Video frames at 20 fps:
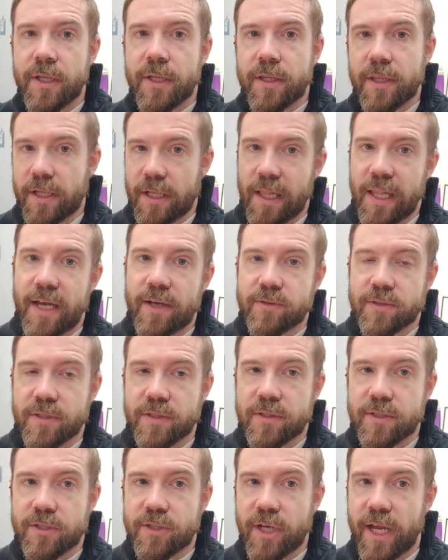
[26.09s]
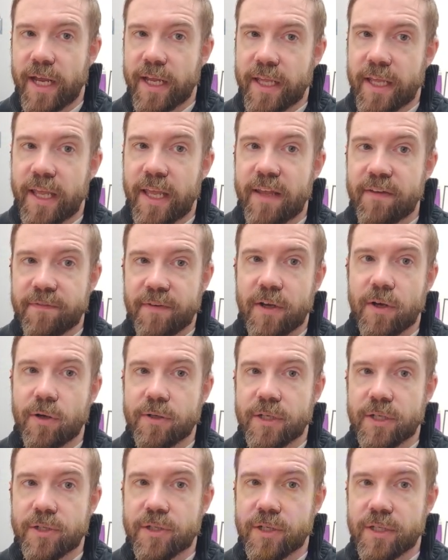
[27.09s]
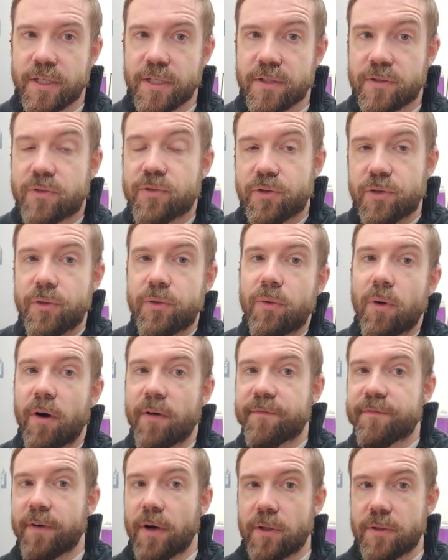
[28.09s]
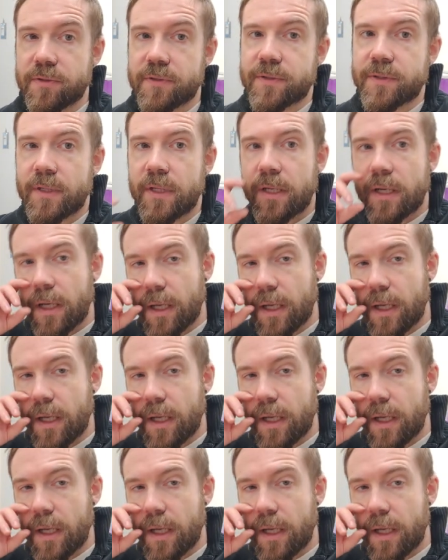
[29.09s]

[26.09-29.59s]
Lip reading: that allows us to check if a condition is true or false.